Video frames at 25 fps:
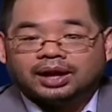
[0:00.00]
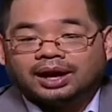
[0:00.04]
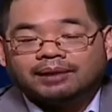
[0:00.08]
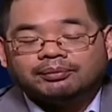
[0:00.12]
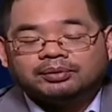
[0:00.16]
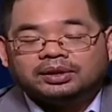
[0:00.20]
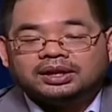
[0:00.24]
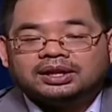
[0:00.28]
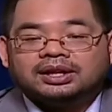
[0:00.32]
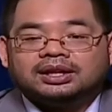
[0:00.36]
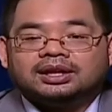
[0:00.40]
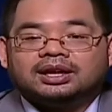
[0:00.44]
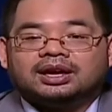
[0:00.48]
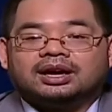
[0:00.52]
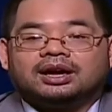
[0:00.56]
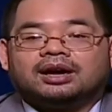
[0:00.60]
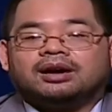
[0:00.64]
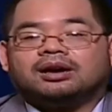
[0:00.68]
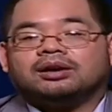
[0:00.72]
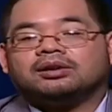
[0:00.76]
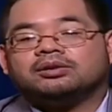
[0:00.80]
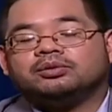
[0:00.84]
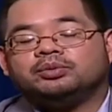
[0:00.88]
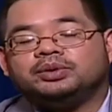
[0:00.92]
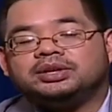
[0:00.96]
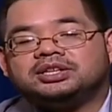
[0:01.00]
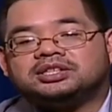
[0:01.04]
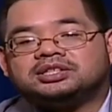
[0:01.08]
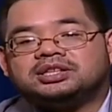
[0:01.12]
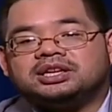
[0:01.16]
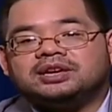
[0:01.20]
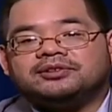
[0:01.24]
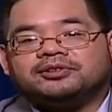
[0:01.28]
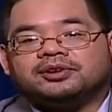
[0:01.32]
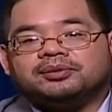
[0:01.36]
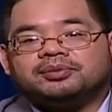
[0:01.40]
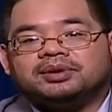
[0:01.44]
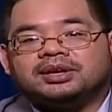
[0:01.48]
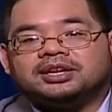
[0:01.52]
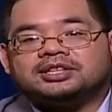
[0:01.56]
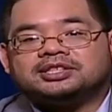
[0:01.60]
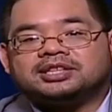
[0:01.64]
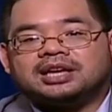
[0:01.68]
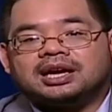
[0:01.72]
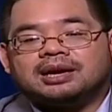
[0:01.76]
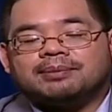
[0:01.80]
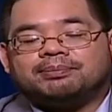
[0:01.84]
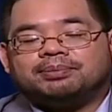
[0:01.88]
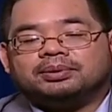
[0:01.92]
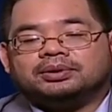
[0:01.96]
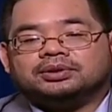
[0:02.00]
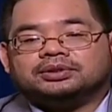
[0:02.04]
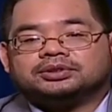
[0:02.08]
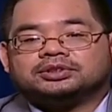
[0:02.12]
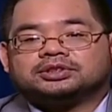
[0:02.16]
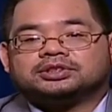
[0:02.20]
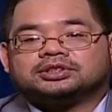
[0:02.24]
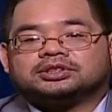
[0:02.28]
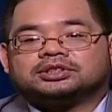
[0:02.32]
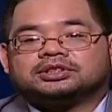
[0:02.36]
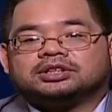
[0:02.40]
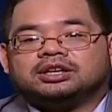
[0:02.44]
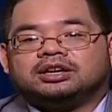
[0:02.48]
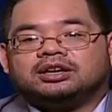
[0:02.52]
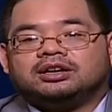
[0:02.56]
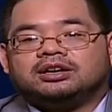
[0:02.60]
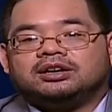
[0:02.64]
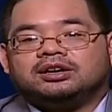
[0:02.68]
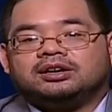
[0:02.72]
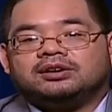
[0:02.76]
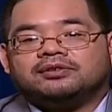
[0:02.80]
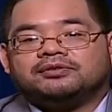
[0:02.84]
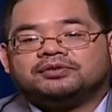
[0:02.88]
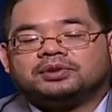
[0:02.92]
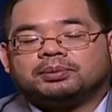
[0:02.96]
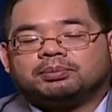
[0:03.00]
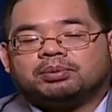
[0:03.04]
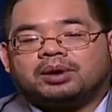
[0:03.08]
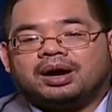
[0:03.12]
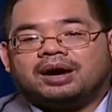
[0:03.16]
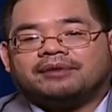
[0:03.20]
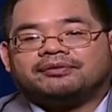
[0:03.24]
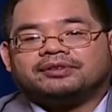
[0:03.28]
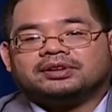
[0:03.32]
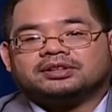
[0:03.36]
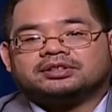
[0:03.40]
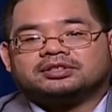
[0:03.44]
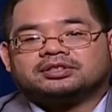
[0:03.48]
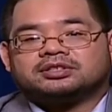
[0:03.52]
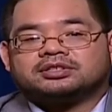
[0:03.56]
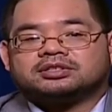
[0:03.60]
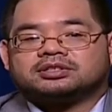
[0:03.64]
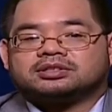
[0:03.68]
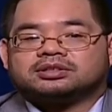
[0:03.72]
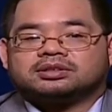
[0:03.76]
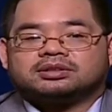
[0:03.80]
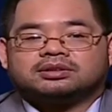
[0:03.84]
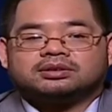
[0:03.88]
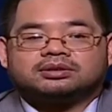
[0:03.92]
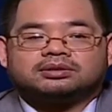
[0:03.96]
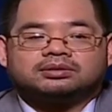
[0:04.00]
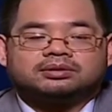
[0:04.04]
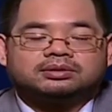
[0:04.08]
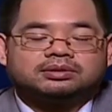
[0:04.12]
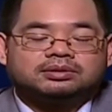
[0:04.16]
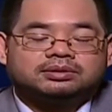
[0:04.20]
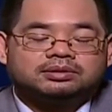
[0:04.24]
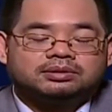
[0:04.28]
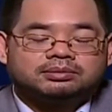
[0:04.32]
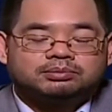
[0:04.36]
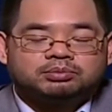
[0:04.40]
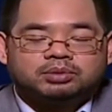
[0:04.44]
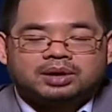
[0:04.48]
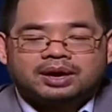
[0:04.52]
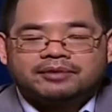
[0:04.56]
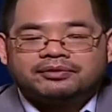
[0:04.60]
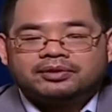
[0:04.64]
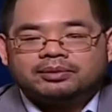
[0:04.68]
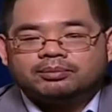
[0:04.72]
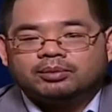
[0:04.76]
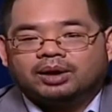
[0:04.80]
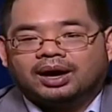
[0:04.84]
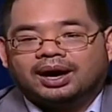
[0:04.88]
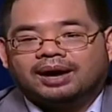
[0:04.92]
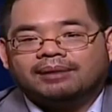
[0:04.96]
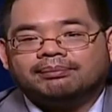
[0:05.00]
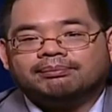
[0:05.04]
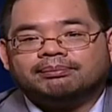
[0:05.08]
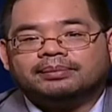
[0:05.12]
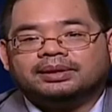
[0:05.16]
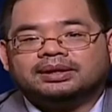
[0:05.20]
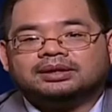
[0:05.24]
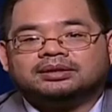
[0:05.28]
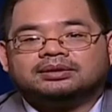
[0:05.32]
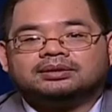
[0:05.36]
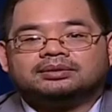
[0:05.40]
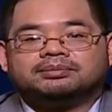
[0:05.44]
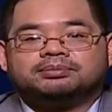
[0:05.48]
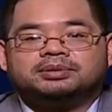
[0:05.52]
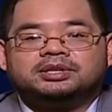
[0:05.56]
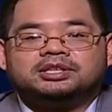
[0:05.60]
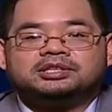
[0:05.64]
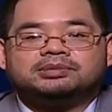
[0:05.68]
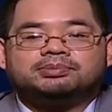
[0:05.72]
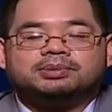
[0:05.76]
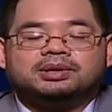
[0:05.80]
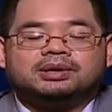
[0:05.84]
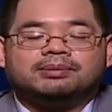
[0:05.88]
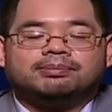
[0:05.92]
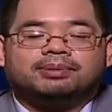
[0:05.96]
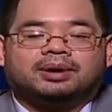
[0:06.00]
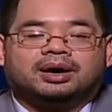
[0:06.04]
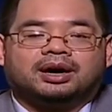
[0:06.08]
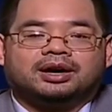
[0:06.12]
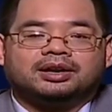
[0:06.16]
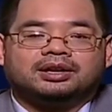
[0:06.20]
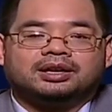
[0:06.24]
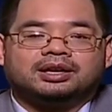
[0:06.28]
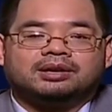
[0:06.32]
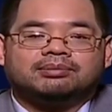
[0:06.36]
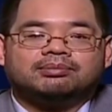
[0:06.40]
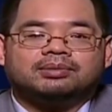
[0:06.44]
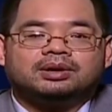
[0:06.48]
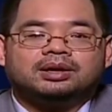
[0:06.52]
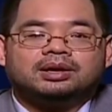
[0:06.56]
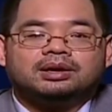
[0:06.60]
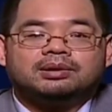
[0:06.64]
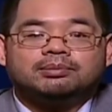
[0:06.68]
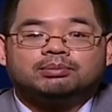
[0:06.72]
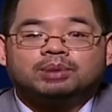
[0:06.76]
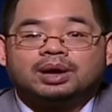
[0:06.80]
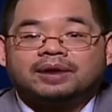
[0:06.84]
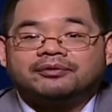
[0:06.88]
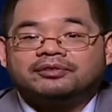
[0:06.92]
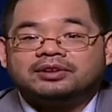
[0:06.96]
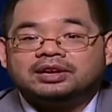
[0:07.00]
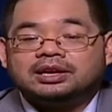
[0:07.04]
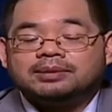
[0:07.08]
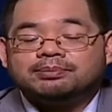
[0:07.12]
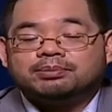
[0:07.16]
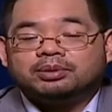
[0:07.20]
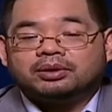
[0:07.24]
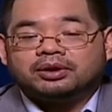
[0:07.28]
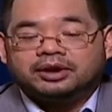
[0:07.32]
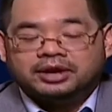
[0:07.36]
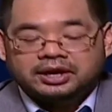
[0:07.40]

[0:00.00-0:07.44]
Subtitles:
Well, alhamdulillah, we see from the examples of the prophets, Prophet Muhammad, peace be upon him, Prophet